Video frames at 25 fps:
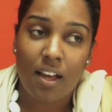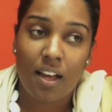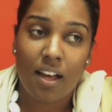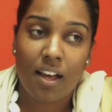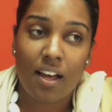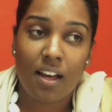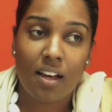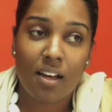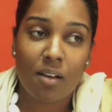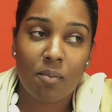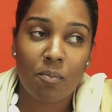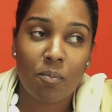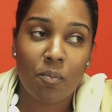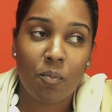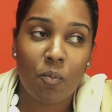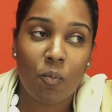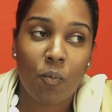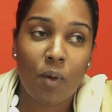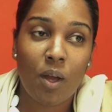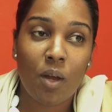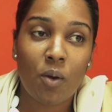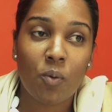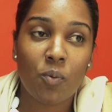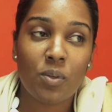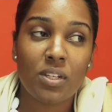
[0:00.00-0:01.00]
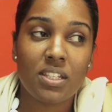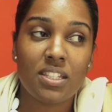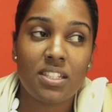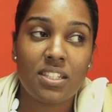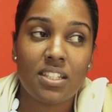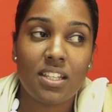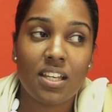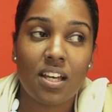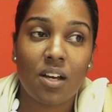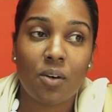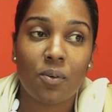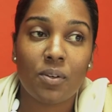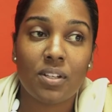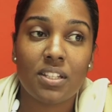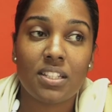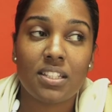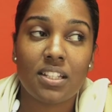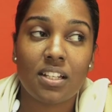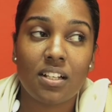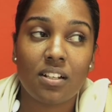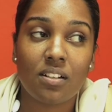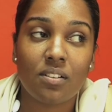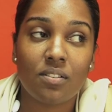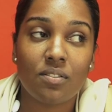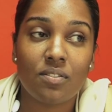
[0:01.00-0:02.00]
Um, where we see
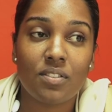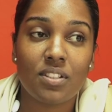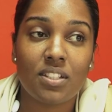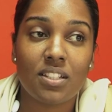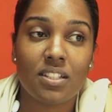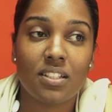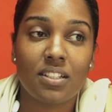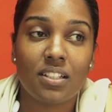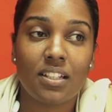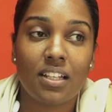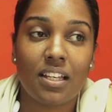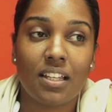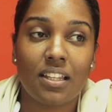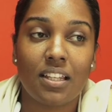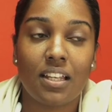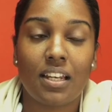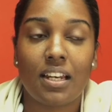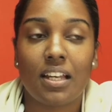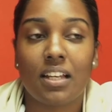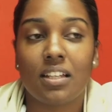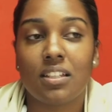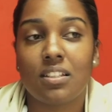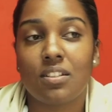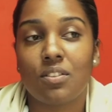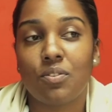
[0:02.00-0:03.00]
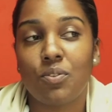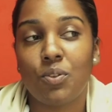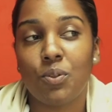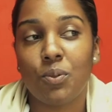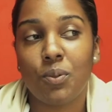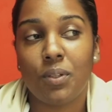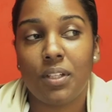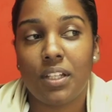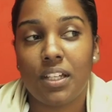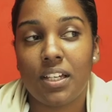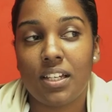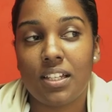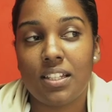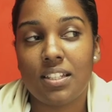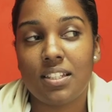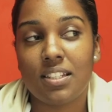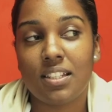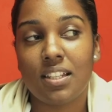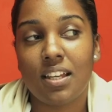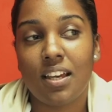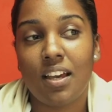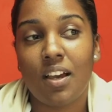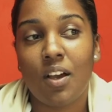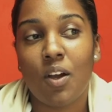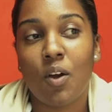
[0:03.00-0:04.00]
ourselves in the next few years,
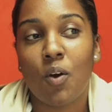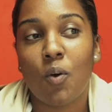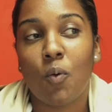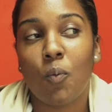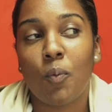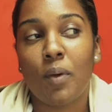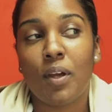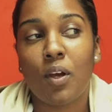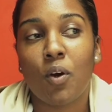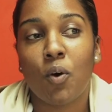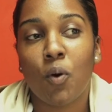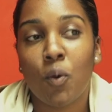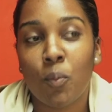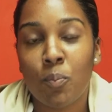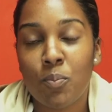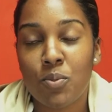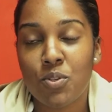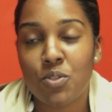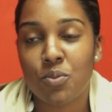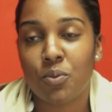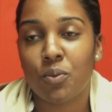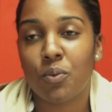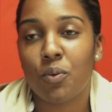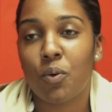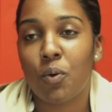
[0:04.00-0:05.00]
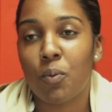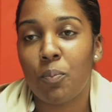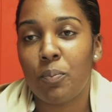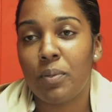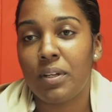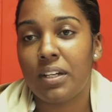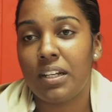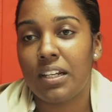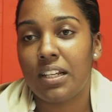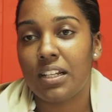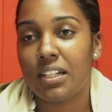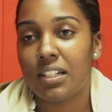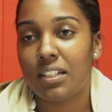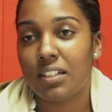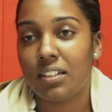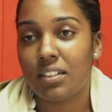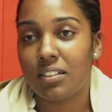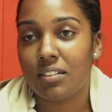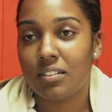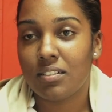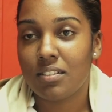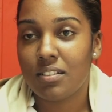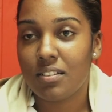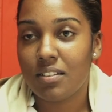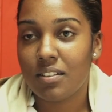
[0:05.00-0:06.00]
we hope to open
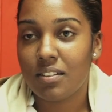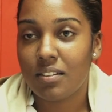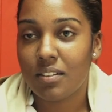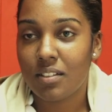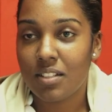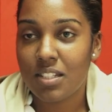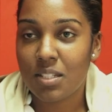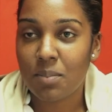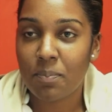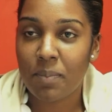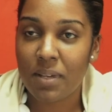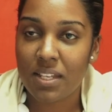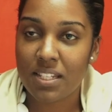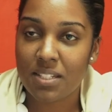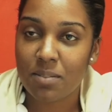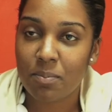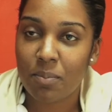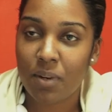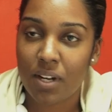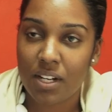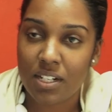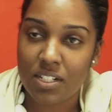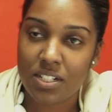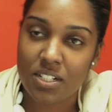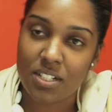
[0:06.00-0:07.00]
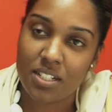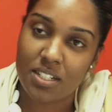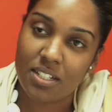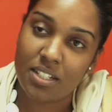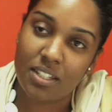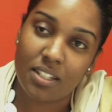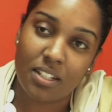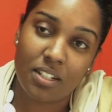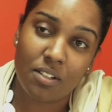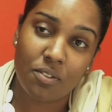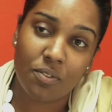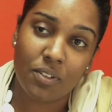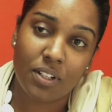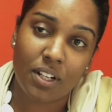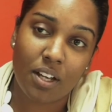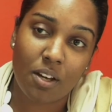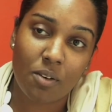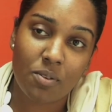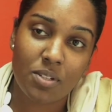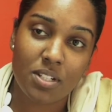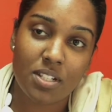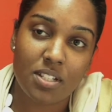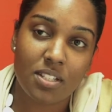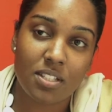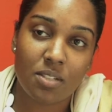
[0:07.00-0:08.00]
little Spez branches in the different
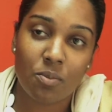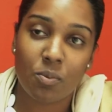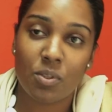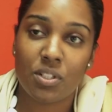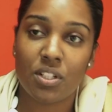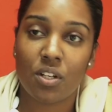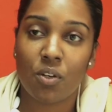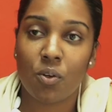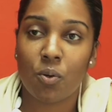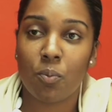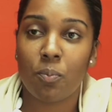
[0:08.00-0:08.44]
counties which are